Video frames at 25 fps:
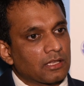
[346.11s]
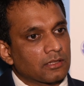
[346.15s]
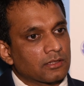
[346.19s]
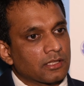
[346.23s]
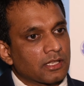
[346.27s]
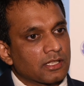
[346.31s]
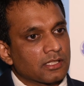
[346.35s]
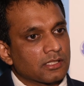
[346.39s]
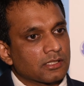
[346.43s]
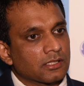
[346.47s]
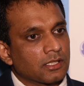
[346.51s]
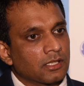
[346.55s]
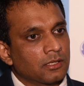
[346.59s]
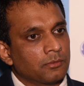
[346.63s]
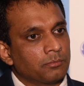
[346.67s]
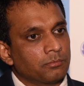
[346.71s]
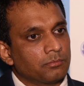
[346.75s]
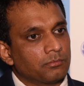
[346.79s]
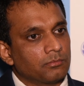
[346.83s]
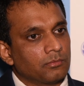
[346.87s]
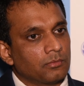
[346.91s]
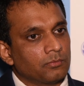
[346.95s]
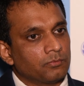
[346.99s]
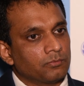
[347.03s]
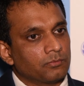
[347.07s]
there is a,
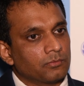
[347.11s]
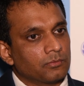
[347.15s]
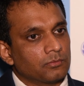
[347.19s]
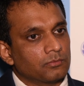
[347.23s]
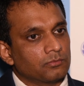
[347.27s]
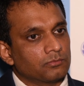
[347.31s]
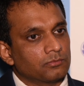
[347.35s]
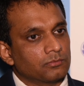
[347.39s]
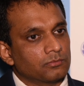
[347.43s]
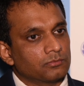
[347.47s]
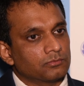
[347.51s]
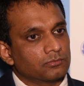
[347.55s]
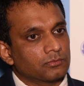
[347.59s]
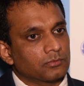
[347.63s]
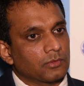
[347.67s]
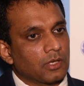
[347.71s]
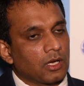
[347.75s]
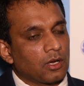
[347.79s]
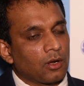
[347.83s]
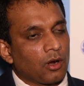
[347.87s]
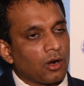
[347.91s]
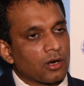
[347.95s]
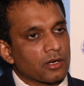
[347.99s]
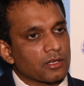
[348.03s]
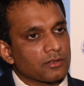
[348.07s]
mm,
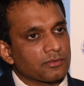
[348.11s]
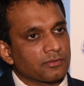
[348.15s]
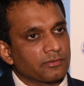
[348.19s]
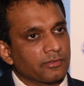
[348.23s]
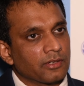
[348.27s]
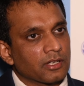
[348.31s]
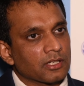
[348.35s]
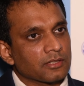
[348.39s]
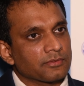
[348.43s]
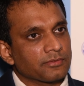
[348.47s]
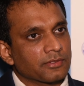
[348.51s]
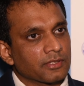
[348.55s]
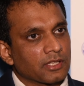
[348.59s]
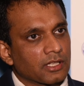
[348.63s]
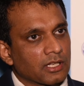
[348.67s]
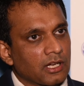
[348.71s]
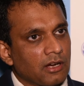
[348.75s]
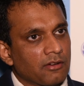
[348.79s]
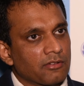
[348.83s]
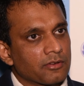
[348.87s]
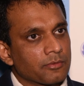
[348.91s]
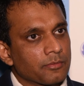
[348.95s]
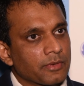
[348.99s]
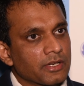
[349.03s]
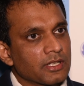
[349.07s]
a, lot of work for the
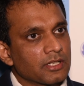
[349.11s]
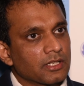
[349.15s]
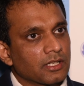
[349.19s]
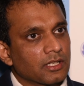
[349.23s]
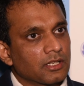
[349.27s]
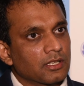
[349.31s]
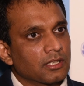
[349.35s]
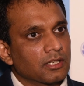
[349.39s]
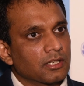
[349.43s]
government